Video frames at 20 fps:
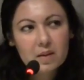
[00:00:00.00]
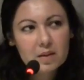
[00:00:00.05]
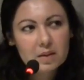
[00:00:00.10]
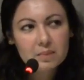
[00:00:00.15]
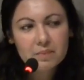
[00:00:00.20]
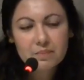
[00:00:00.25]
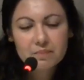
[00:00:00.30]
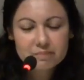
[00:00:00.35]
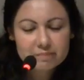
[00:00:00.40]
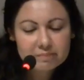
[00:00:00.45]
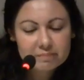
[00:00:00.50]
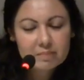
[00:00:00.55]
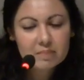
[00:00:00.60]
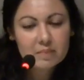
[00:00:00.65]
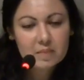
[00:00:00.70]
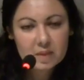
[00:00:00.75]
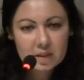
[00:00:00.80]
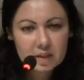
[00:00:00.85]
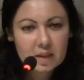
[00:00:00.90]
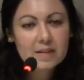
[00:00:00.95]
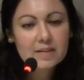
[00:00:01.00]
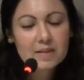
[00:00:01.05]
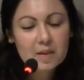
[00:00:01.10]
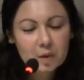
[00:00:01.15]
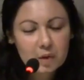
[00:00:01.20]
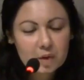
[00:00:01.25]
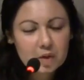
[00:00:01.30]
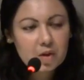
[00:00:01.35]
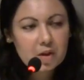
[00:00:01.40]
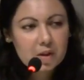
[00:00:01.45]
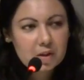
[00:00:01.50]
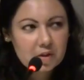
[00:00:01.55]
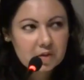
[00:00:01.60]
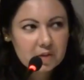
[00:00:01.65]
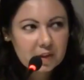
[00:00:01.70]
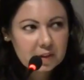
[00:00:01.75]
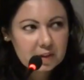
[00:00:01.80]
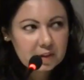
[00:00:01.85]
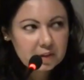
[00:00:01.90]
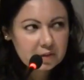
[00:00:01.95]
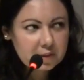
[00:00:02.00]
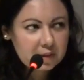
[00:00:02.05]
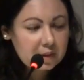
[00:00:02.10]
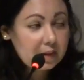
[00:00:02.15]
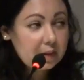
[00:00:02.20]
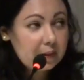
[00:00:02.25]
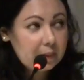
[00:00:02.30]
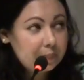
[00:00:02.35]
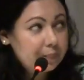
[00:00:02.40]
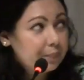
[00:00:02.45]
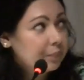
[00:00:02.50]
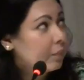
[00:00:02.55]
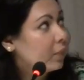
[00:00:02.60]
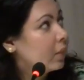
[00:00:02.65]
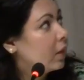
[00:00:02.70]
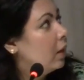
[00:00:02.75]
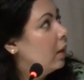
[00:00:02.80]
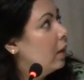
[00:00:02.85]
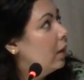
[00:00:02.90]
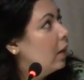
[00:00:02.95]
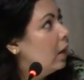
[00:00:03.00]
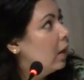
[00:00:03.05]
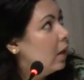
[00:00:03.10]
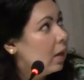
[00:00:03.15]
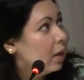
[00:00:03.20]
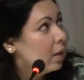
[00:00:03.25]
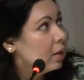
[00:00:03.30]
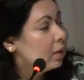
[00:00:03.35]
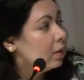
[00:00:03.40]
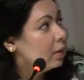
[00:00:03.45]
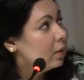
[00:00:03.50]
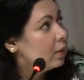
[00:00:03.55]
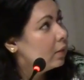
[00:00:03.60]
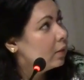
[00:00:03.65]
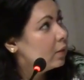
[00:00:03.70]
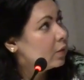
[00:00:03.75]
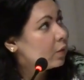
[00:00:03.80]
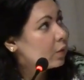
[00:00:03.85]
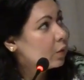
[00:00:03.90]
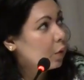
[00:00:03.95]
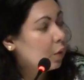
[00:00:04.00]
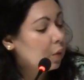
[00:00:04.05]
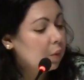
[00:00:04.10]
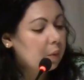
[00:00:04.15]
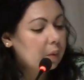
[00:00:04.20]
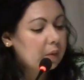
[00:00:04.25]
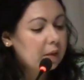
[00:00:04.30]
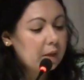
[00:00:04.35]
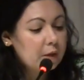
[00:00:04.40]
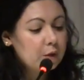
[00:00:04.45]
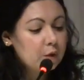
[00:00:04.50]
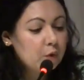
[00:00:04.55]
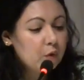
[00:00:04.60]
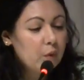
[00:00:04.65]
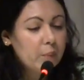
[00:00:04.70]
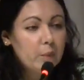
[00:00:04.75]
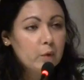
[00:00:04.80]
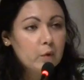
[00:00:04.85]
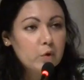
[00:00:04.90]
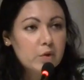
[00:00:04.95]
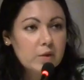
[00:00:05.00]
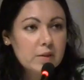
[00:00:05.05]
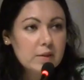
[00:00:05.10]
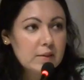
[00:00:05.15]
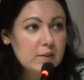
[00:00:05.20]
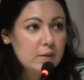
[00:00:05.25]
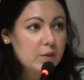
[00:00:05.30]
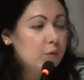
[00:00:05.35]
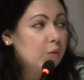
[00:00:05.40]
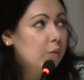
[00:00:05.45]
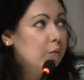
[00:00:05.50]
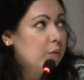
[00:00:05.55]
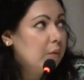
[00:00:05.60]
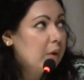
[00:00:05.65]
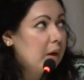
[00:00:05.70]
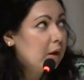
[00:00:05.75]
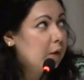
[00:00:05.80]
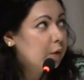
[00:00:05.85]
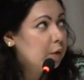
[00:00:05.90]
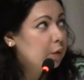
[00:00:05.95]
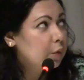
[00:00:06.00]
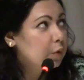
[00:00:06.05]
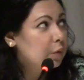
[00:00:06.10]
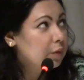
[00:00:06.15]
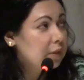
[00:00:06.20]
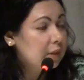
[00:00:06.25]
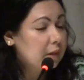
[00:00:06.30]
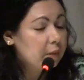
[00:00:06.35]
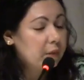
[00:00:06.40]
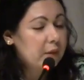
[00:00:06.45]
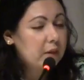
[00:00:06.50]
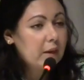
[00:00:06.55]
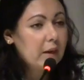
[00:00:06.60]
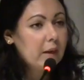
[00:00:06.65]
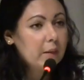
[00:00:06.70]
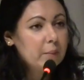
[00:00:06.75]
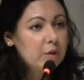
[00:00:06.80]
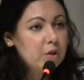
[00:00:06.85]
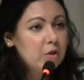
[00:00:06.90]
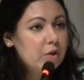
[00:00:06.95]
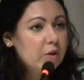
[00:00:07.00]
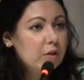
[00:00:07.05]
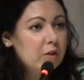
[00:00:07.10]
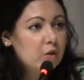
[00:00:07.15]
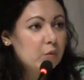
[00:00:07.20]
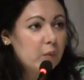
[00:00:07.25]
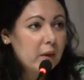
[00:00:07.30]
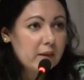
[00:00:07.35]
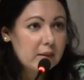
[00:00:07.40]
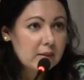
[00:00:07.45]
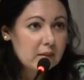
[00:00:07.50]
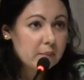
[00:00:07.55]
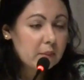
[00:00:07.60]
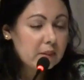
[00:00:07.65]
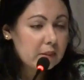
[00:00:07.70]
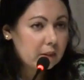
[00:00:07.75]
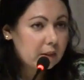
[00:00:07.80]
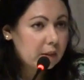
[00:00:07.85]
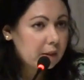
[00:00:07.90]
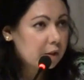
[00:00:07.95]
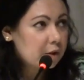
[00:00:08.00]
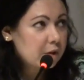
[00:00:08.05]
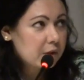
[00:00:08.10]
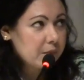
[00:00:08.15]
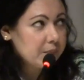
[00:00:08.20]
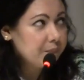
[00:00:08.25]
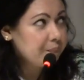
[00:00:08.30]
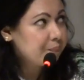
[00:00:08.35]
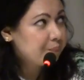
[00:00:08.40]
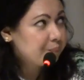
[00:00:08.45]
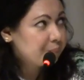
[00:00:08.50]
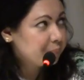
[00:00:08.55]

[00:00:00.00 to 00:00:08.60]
um, things are going to change very differently so there are two approaches to how you deal with climate change one is mitigation